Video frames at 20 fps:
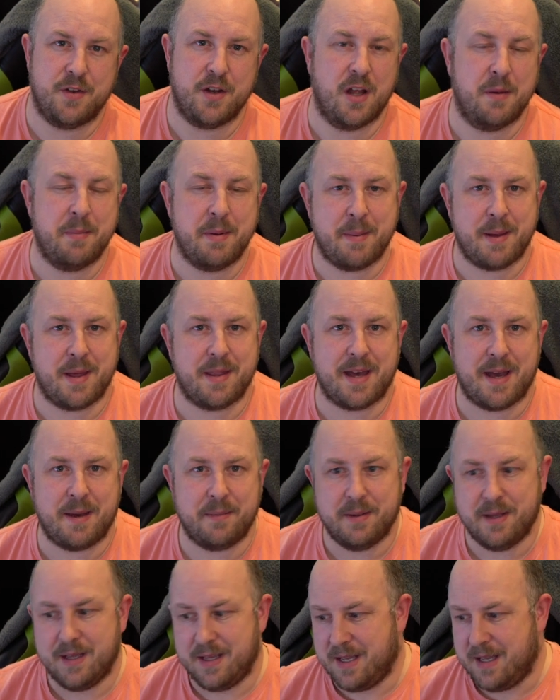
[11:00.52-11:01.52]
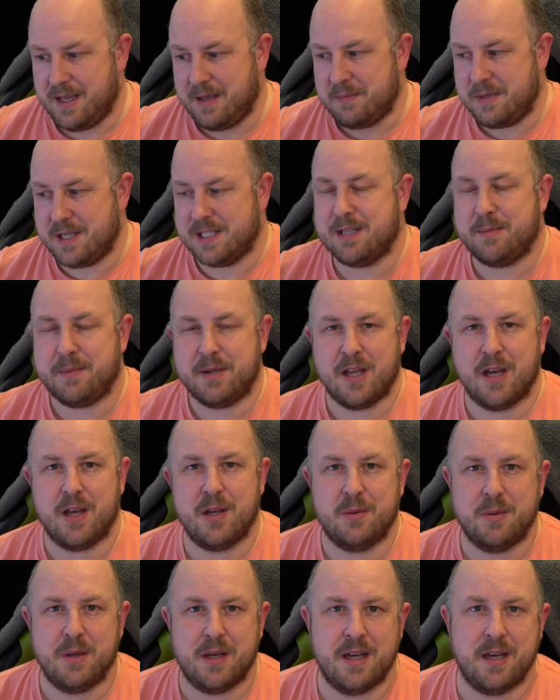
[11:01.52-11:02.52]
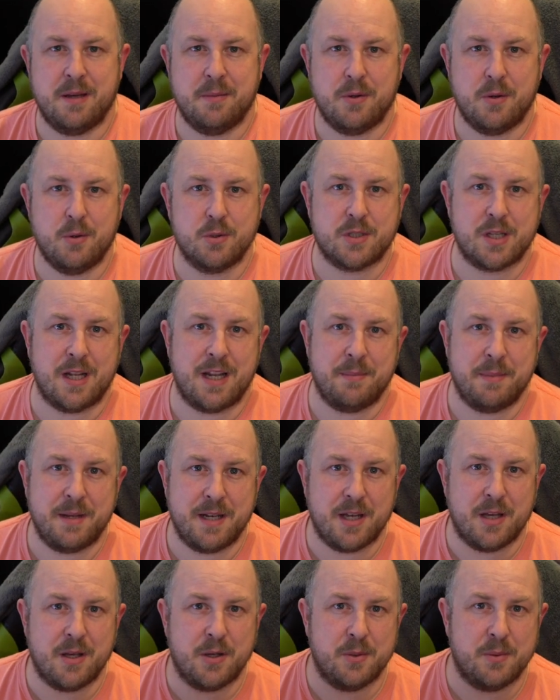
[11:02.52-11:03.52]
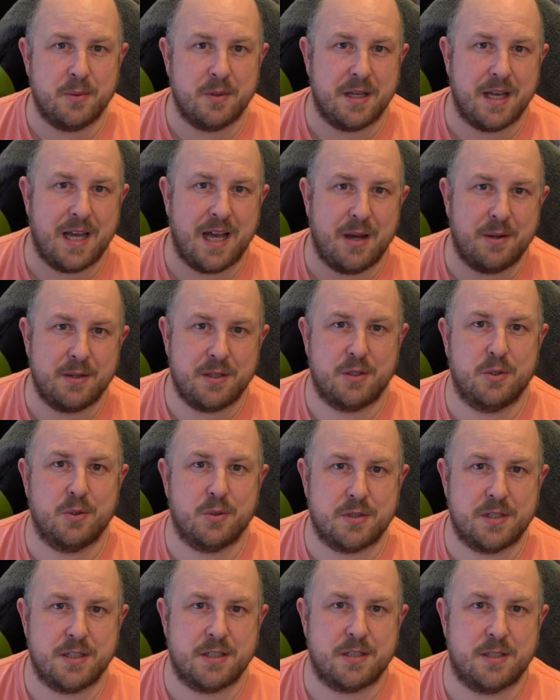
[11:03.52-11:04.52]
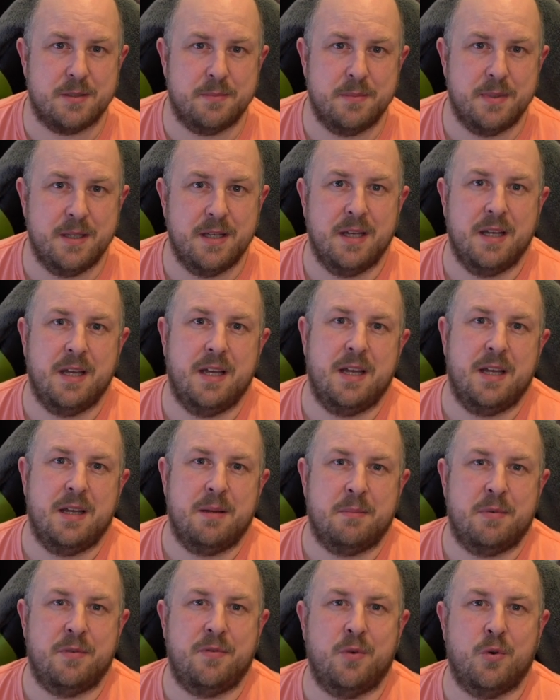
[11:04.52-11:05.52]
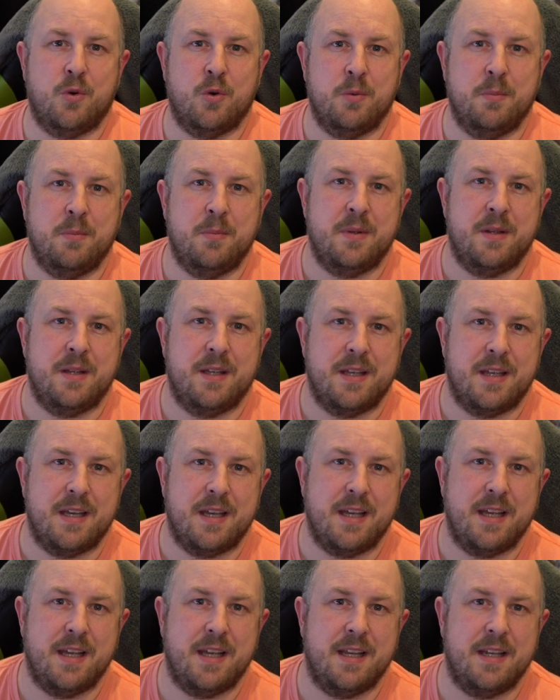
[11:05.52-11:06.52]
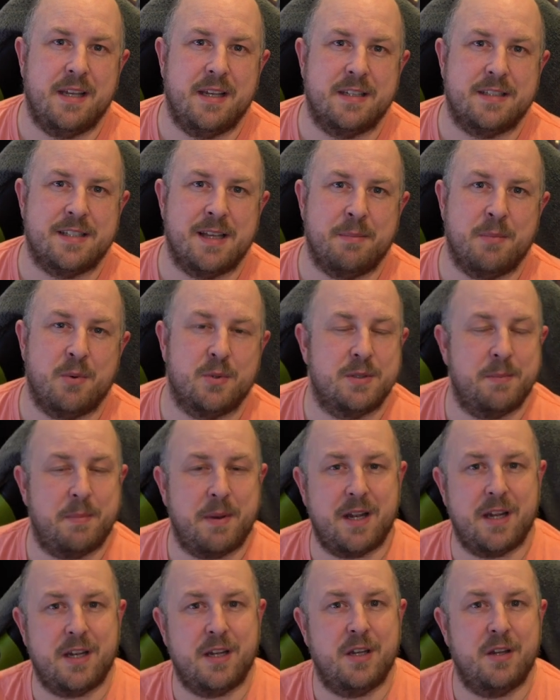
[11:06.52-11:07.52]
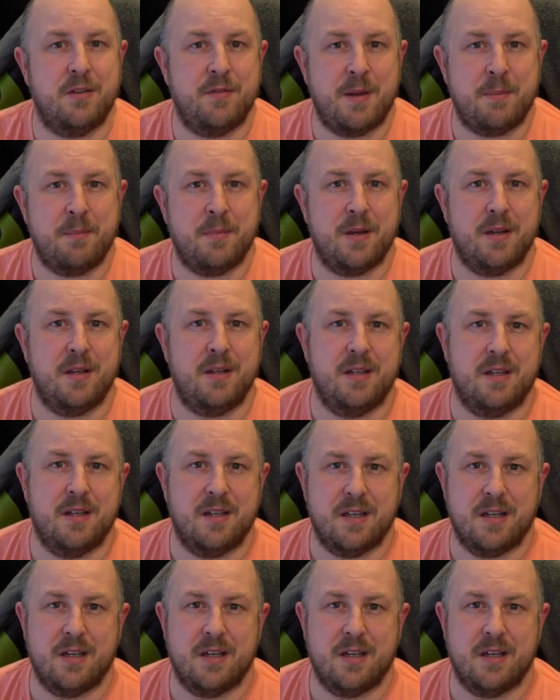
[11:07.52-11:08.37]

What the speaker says: if you know a bit about that, please let me know. Also let me know, how did your system perform in December? Was it better than November?